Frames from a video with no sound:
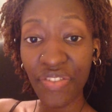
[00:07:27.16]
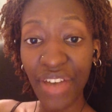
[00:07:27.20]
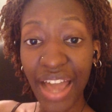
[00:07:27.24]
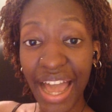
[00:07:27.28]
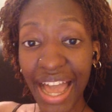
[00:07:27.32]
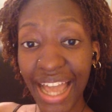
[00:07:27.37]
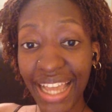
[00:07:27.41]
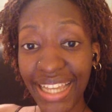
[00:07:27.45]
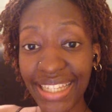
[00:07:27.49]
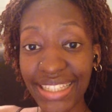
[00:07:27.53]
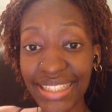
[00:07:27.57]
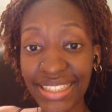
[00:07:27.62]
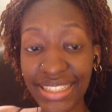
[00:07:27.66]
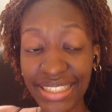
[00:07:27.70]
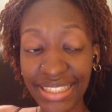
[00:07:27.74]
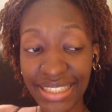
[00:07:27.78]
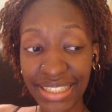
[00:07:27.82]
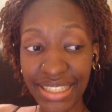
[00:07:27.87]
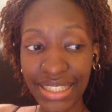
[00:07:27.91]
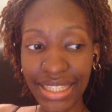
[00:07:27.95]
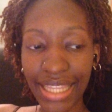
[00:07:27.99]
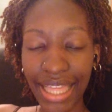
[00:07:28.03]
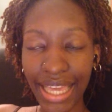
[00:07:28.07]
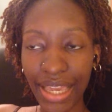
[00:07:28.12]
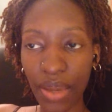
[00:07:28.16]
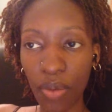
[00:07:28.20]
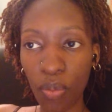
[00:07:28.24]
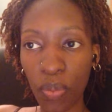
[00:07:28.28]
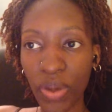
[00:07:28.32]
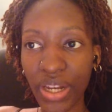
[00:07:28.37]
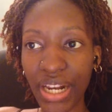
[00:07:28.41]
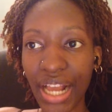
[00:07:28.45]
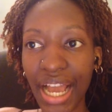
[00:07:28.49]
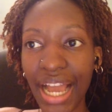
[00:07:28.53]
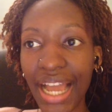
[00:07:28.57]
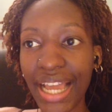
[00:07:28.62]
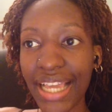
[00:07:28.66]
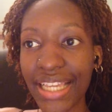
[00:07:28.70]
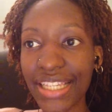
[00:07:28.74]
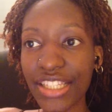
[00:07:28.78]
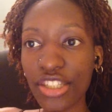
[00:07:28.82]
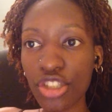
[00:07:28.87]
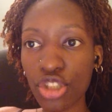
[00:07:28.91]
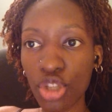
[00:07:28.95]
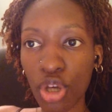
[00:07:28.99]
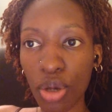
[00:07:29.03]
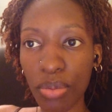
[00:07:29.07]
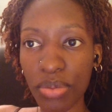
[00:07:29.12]
When I
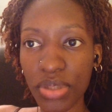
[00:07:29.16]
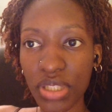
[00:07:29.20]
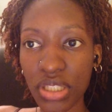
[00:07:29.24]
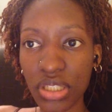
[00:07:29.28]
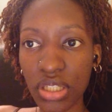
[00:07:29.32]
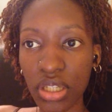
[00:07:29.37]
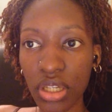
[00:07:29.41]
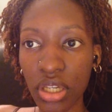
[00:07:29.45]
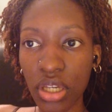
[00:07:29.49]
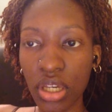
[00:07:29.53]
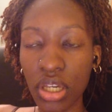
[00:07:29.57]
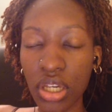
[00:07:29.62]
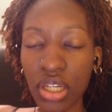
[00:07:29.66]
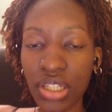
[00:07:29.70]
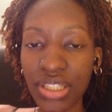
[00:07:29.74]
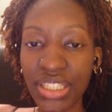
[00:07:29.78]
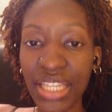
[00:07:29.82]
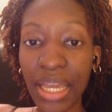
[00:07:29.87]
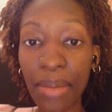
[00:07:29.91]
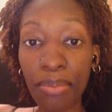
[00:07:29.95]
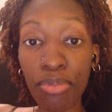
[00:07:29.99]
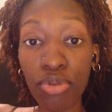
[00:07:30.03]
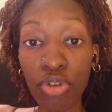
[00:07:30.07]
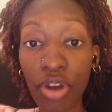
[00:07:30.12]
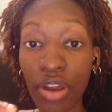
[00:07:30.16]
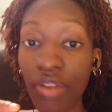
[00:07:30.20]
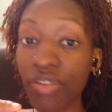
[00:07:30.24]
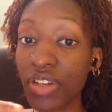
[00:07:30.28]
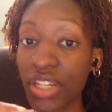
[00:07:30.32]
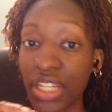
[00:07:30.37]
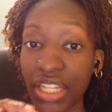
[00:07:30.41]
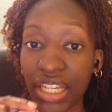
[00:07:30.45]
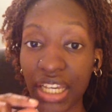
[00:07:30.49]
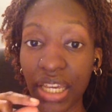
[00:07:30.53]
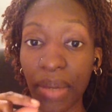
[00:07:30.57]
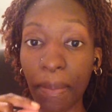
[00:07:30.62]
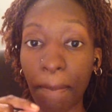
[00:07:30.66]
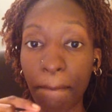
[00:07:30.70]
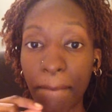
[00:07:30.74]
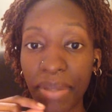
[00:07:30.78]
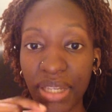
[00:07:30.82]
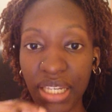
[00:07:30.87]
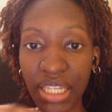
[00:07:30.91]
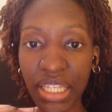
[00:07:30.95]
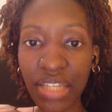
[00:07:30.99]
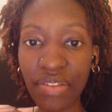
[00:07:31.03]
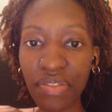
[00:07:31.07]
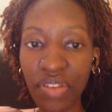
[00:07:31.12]
stopped temporarily
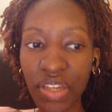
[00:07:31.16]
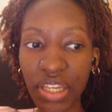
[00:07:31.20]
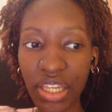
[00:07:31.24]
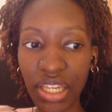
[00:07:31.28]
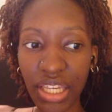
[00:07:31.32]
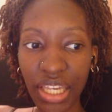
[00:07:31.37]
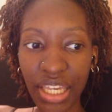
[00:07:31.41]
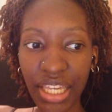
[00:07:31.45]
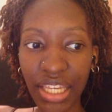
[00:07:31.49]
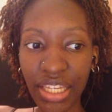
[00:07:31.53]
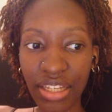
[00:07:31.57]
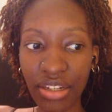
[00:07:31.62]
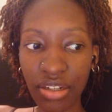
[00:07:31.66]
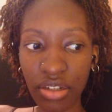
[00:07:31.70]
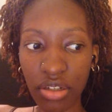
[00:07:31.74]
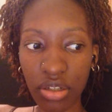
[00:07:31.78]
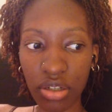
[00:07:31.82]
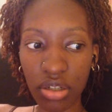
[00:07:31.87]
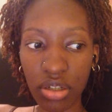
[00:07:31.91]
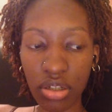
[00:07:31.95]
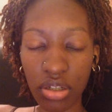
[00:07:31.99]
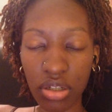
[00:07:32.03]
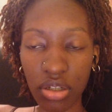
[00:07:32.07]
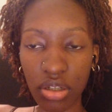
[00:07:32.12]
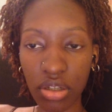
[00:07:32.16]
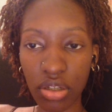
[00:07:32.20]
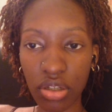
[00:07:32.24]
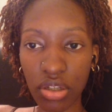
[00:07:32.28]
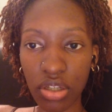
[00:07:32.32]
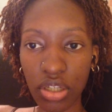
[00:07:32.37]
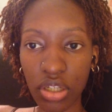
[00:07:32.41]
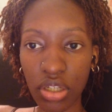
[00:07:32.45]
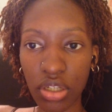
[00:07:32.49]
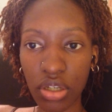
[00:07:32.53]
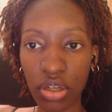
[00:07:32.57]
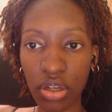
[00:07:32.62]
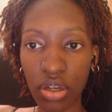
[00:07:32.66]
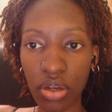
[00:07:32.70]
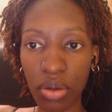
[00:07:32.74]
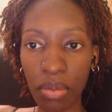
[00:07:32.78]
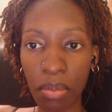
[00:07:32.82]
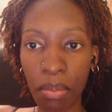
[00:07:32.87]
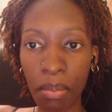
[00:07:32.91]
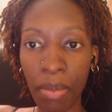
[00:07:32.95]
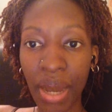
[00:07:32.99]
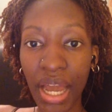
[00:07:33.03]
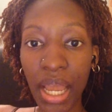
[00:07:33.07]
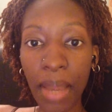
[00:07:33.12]
believing in
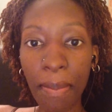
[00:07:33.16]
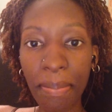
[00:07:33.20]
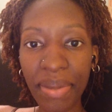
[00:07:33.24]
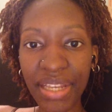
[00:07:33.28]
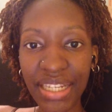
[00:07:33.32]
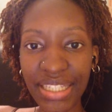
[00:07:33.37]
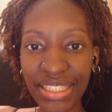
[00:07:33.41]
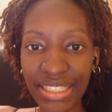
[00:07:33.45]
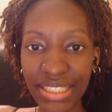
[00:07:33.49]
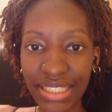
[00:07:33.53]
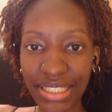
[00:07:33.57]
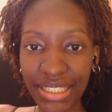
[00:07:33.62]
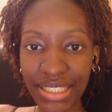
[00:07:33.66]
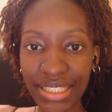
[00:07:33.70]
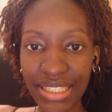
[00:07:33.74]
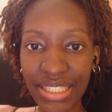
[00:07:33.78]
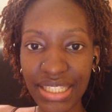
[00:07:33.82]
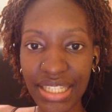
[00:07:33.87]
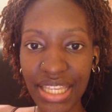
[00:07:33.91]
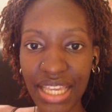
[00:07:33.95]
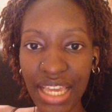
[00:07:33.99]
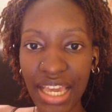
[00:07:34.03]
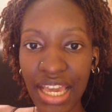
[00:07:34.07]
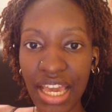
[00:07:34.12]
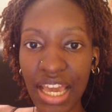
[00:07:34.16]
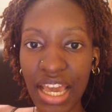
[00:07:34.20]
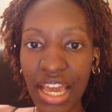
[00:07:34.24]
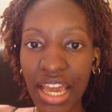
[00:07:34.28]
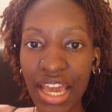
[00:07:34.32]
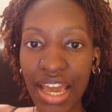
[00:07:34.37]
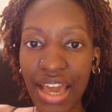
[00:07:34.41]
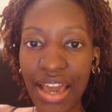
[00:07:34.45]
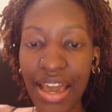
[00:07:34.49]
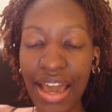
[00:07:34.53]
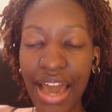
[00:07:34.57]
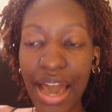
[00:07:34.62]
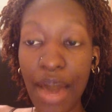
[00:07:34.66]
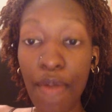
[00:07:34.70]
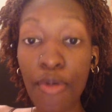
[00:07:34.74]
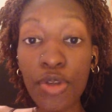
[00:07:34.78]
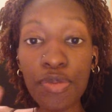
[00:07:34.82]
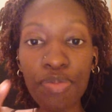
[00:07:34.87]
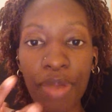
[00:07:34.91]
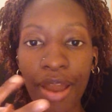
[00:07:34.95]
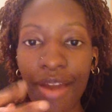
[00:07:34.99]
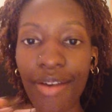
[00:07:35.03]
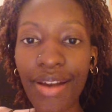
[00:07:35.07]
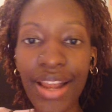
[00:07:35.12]
my abilities, I was
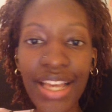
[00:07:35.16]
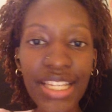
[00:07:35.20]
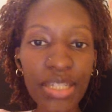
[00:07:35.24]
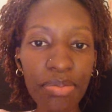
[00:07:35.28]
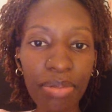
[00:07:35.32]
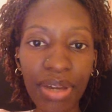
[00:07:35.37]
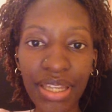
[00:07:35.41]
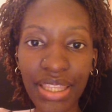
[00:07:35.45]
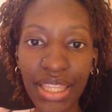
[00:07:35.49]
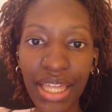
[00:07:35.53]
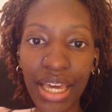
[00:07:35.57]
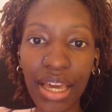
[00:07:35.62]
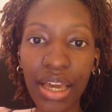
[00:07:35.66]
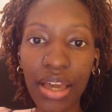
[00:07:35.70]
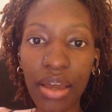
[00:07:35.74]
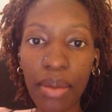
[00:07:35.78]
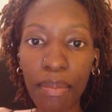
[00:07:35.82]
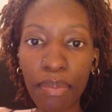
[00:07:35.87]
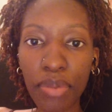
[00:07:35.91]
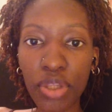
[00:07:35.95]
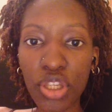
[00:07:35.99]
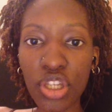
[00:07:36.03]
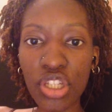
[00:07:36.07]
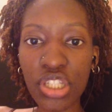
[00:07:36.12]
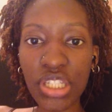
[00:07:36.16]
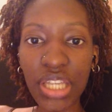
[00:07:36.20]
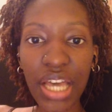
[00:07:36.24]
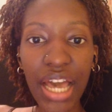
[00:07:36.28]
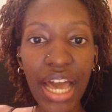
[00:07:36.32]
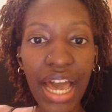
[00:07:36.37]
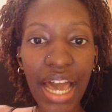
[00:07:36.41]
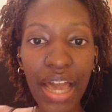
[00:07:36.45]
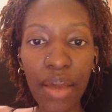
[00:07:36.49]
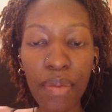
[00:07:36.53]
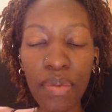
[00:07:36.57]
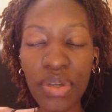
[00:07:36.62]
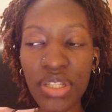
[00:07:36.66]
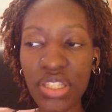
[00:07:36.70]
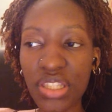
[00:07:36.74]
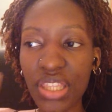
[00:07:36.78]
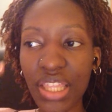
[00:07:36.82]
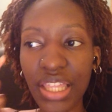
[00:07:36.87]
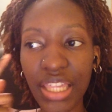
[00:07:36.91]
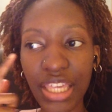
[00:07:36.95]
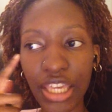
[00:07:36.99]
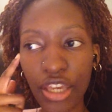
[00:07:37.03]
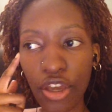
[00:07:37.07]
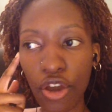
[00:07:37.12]
paralyzed by that, because I was
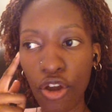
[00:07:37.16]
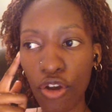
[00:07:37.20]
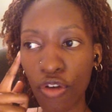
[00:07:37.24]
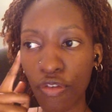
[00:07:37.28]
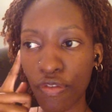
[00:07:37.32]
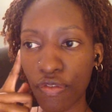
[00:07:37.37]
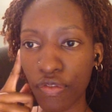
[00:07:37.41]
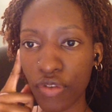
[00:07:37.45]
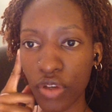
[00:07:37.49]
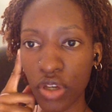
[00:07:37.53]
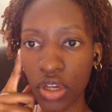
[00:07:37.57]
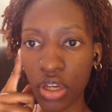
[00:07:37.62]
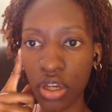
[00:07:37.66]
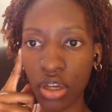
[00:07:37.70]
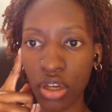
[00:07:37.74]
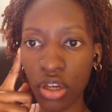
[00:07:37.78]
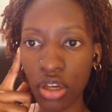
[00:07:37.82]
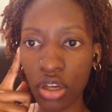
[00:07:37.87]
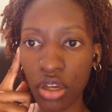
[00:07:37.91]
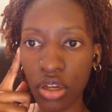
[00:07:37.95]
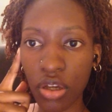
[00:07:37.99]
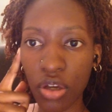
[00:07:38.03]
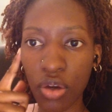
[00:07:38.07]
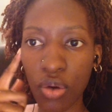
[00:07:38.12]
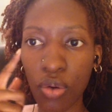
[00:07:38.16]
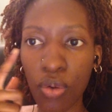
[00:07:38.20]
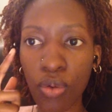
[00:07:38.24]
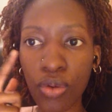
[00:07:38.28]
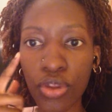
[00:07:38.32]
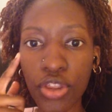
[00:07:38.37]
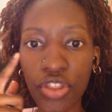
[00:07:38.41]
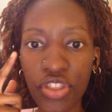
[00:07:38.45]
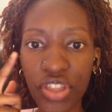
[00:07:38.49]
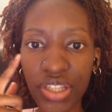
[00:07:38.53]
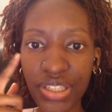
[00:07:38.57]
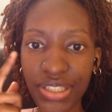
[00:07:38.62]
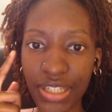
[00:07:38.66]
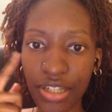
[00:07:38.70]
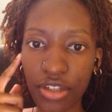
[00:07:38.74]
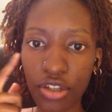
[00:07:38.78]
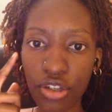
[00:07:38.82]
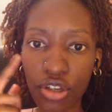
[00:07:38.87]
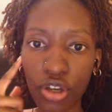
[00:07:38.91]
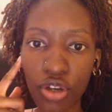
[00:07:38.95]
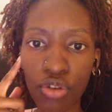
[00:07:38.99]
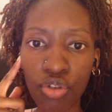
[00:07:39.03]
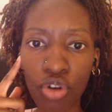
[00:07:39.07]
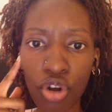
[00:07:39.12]
thinking of all the things that could
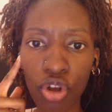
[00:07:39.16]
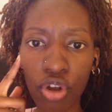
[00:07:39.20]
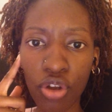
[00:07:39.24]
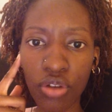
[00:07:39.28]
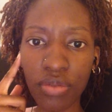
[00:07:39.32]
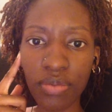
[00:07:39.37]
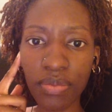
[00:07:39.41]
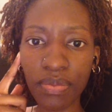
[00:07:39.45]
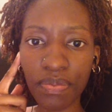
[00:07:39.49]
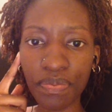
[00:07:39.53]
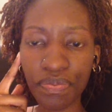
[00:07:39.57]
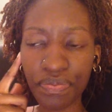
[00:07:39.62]
go wrong,